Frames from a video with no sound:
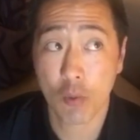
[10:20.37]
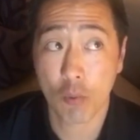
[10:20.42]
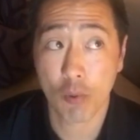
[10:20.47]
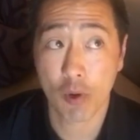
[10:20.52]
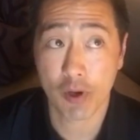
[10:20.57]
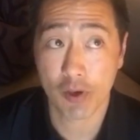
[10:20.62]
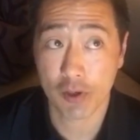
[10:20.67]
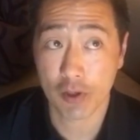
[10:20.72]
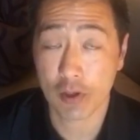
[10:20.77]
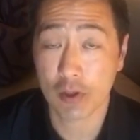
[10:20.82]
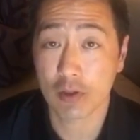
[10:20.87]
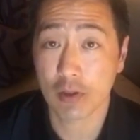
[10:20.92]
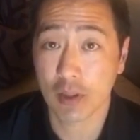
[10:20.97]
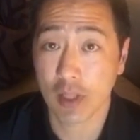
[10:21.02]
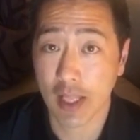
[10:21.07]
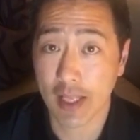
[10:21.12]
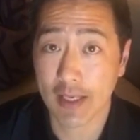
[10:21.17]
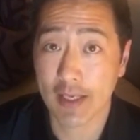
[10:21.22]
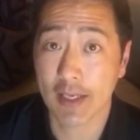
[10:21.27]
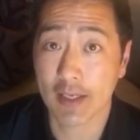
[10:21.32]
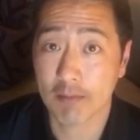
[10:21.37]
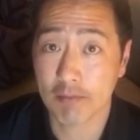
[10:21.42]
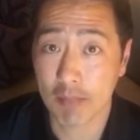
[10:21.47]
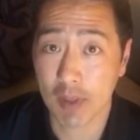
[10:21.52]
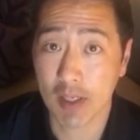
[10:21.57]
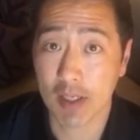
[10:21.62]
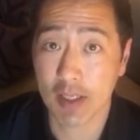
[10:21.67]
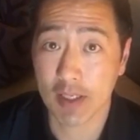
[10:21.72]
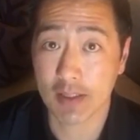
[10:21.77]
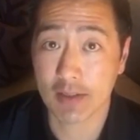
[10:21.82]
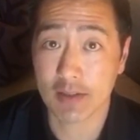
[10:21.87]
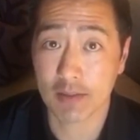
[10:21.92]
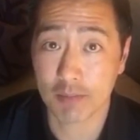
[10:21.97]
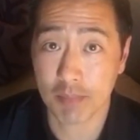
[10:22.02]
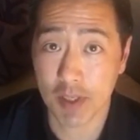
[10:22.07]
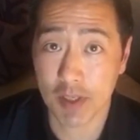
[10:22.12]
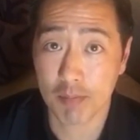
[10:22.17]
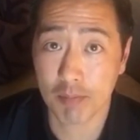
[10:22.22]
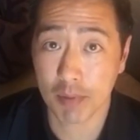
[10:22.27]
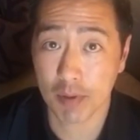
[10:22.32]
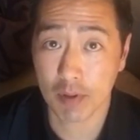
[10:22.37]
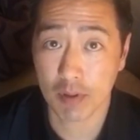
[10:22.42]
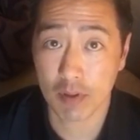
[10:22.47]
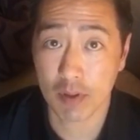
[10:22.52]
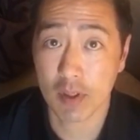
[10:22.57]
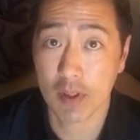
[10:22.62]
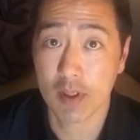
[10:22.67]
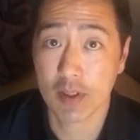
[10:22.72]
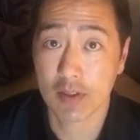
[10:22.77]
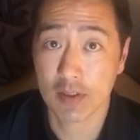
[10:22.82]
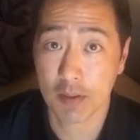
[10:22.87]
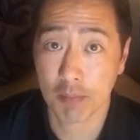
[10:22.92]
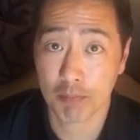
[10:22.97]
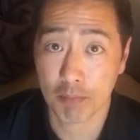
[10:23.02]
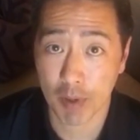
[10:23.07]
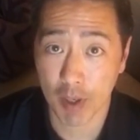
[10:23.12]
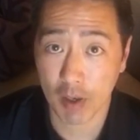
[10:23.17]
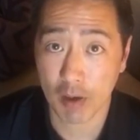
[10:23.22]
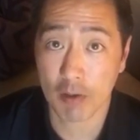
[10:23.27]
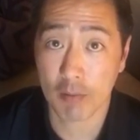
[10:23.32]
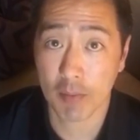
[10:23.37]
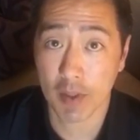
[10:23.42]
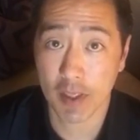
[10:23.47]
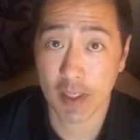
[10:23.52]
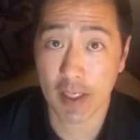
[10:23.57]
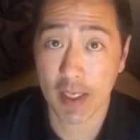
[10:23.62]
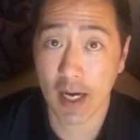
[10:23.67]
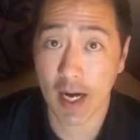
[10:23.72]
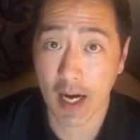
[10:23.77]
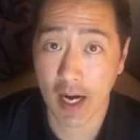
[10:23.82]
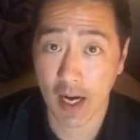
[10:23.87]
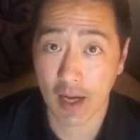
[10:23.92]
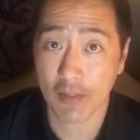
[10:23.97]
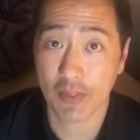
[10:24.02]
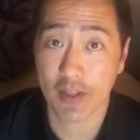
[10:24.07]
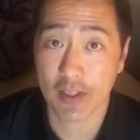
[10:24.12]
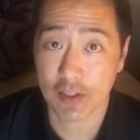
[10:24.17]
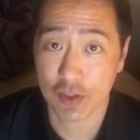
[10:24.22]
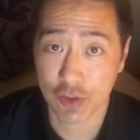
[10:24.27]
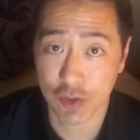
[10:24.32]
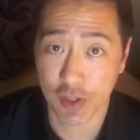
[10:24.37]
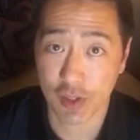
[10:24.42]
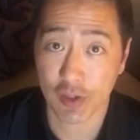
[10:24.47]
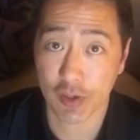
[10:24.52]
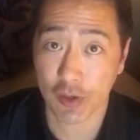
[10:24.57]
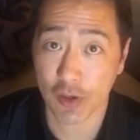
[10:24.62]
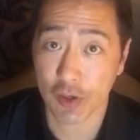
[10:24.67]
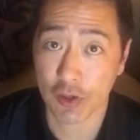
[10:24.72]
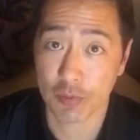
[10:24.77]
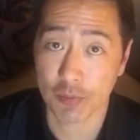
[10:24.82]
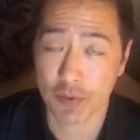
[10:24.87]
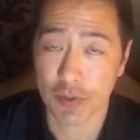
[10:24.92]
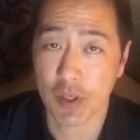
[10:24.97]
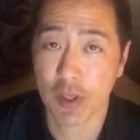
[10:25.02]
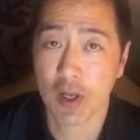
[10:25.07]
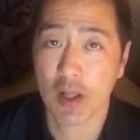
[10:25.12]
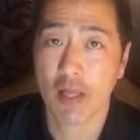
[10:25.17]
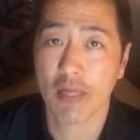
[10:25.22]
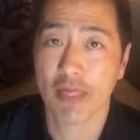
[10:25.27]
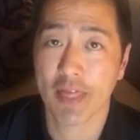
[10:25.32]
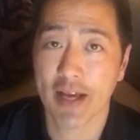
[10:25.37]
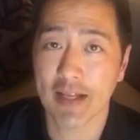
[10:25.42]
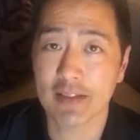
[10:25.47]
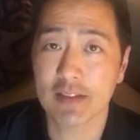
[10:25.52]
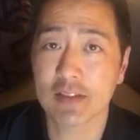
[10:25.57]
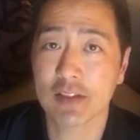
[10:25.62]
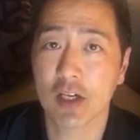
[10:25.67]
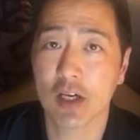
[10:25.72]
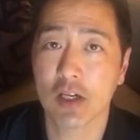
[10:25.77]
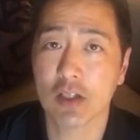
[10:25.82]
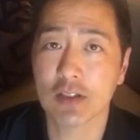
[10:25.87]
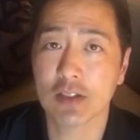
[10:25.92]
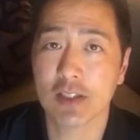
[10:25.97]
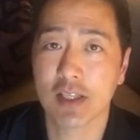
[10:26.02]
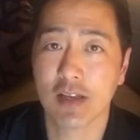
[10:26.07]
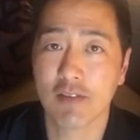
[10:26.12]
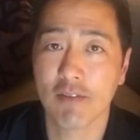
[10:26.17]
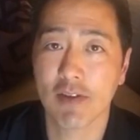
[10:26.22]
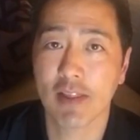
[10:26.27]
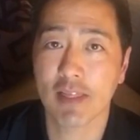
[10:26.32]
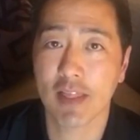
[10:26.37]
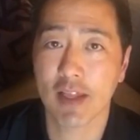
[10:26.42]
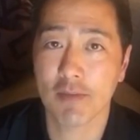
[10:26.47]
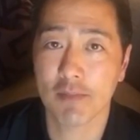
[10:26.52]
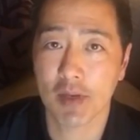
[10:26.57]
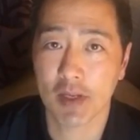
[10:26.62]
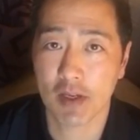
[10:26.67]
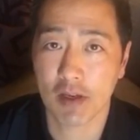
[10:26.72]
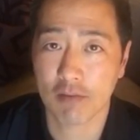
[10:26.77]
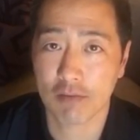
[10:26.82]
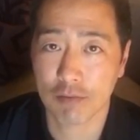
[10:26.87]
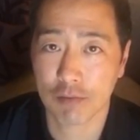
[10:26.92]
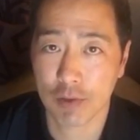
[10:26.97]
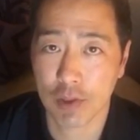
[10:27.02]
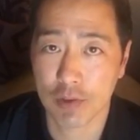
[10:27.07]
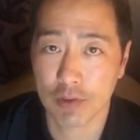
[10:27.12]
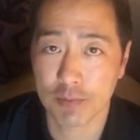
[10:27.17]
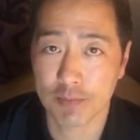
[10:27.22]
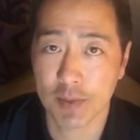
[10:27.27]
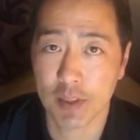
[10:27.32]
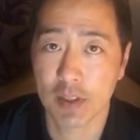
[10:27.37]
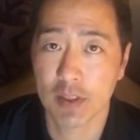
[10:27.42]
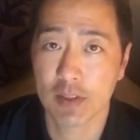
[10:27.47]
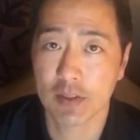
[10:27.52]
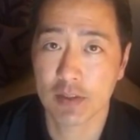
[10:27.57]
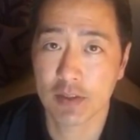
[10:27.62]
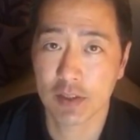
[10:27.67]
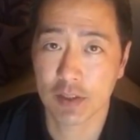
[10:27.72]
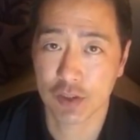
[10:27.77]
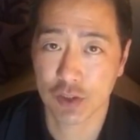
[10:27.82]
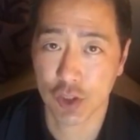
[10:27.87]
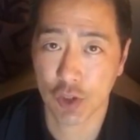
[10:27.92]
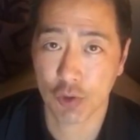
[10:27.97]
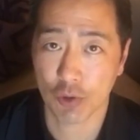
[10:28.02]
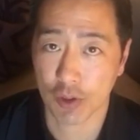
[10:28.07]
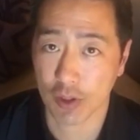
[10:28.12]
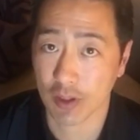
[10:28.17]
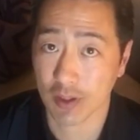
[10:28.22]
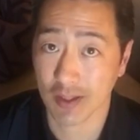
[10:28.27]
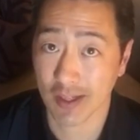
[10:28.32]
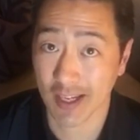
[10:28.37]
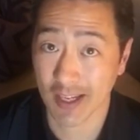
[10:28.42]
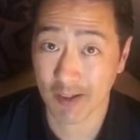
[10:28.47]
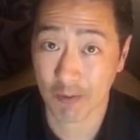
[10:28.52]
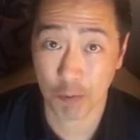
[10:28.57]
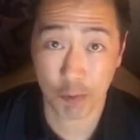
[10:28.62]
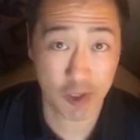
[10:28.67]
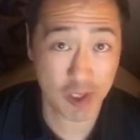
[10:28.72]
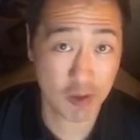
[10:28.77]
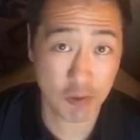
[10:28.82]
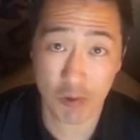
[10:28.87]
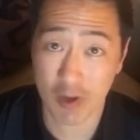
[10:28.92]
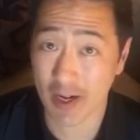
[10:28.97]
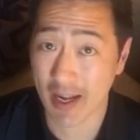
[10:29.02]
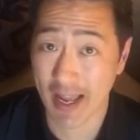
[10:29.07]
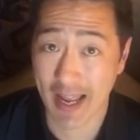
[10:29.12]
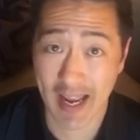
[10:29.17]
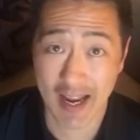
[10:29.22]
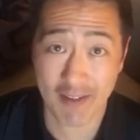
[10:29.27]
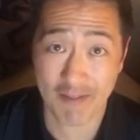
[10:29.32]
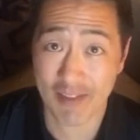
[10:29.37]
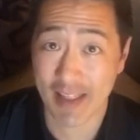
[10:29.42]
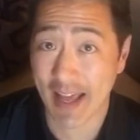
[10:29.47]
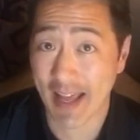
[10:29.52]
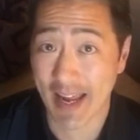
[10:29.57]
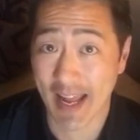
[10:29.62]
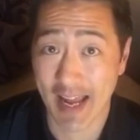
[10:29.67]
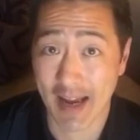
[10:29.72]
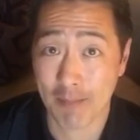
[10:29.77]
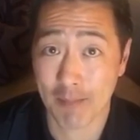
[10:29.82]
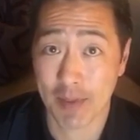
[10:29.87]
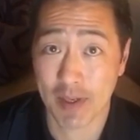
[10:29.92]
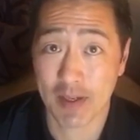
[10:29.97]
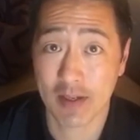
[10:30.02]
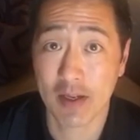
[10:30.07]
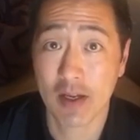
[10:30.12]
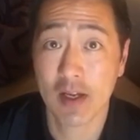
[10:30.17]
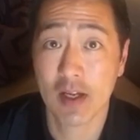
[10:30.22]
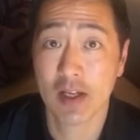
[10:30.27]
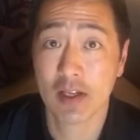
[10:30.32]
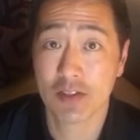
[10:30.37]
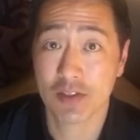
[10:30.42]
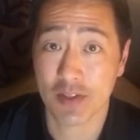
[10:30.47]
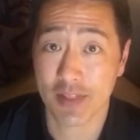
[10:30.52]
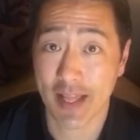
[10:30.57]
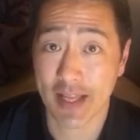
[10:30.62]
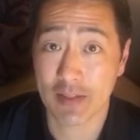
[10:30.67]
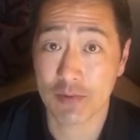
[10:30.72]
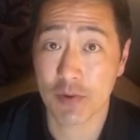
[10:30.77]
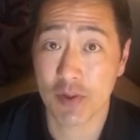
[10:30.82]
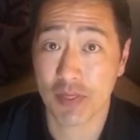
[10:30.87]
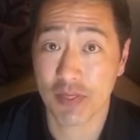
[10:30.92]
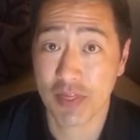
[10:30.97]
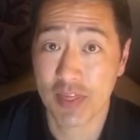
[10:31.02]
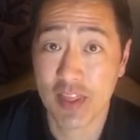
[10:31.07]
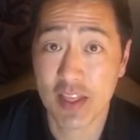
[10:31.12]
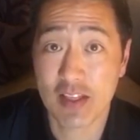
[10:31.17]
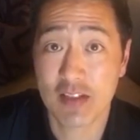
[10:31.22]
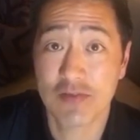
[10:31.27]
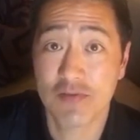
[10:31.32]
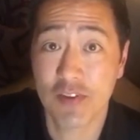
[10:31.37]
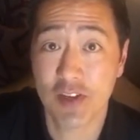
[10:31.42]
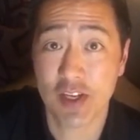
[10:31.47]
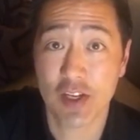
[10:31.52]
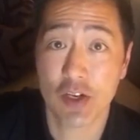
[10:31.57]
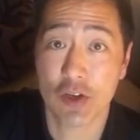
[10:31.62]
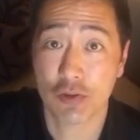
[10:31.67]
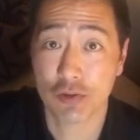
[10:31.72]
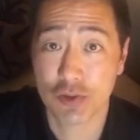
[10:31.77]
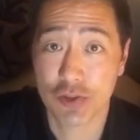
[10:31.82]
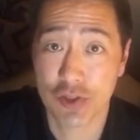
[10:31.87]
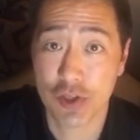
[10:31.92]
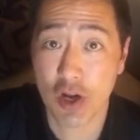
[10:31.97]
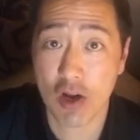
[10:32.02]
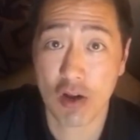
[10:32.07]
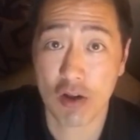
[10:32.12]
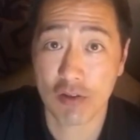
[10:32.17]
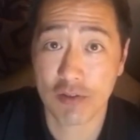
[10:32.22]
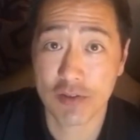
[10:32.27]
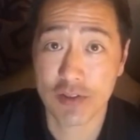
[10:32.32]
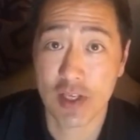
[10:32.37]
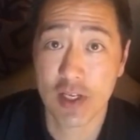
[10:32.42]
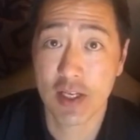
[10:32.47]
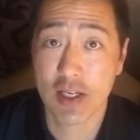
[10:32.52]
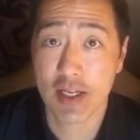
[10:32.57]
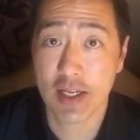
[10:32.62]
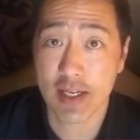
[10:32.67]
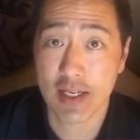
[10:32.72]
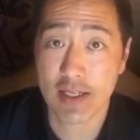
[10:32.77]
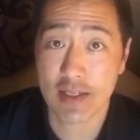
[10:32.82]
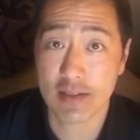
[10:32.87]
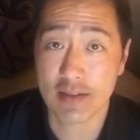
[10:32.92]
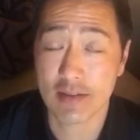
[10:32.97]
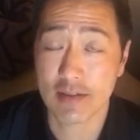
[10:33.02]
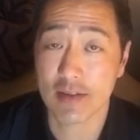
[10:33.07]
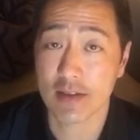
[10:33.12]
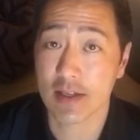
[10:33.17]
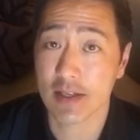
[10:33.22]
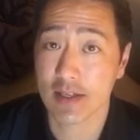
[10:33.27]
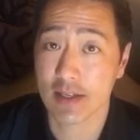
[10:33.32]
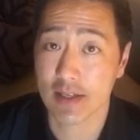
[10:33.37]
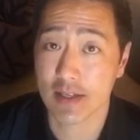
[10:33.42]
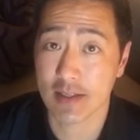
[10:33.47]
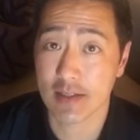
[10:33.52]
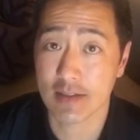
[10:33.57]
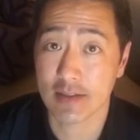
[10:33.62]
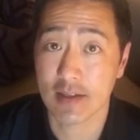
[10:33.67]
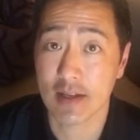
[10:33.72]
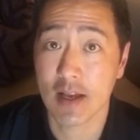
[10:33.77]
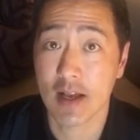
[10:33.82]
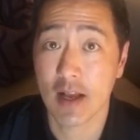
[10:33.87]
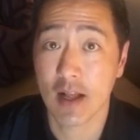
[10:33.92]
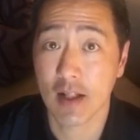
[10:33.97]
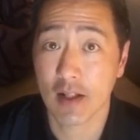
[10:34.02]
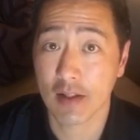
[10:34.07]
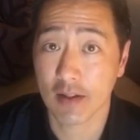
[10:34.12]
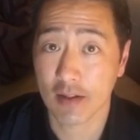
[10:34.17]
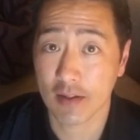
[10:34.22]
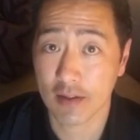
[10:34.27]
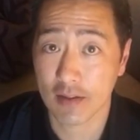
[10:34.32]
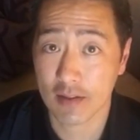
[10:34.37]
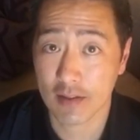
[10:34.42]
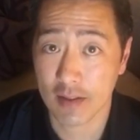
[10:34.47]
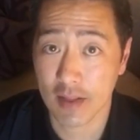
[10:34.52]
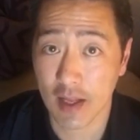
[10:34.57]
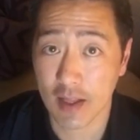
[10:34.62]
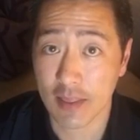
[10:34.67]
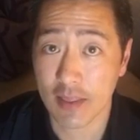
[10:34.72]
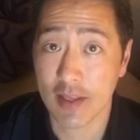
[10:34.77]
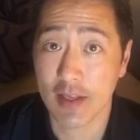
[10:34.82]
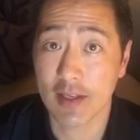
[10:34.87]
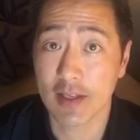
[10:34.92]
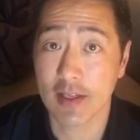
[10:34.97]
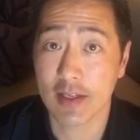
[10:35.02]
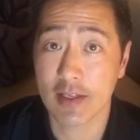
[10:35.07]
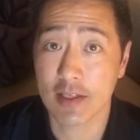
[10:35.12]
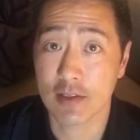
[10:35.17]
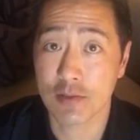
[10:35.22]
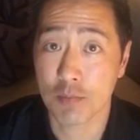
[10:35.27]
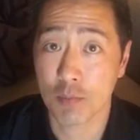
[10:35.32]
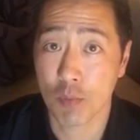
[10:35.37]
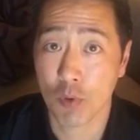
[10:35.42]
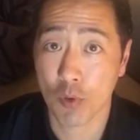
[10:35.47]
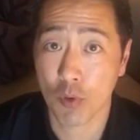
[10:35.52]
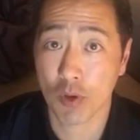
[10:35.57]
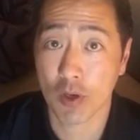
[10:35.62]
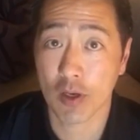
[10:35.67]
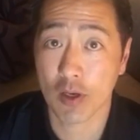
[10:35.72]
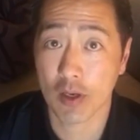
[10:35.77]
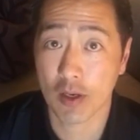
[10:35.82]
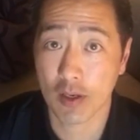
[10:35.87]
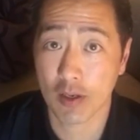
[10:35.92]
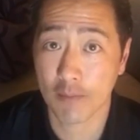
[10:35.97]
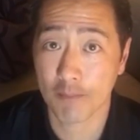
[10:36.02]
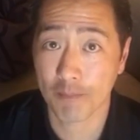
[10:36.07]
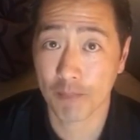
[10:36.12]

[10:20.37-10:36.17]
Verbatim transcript: where you're lending money to people to borrow money on these trailer homes. That's called giving them enough rope to choke. And we don't want to have that happen. So that's what this video solves is, is nothing is more